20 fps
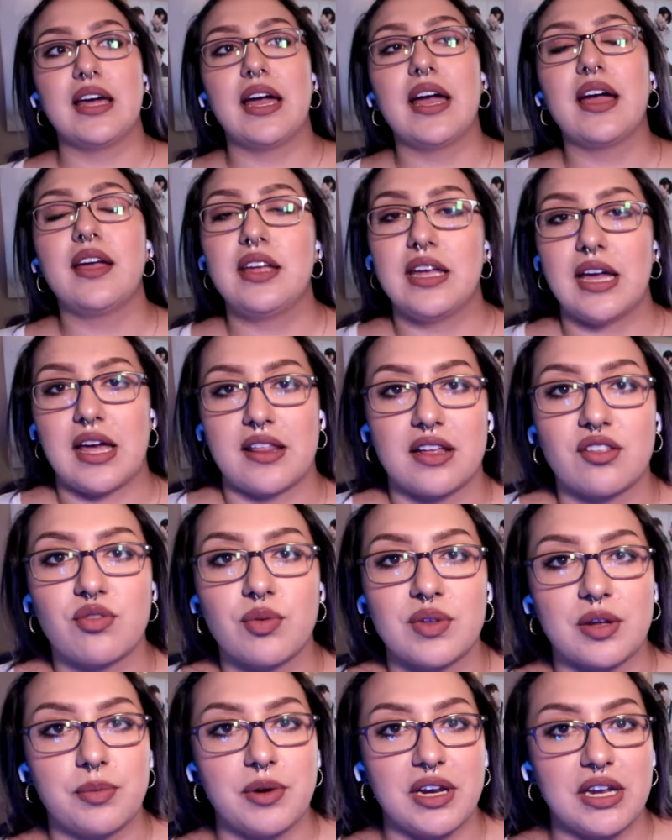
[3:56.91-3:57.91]
that, yeah,
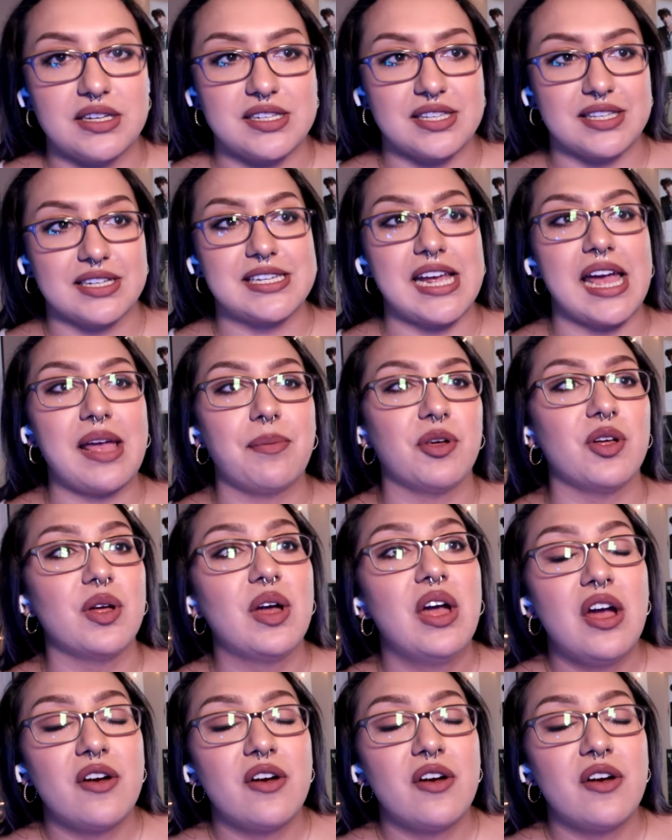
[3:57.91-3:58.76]
that's what they're bringing to the table.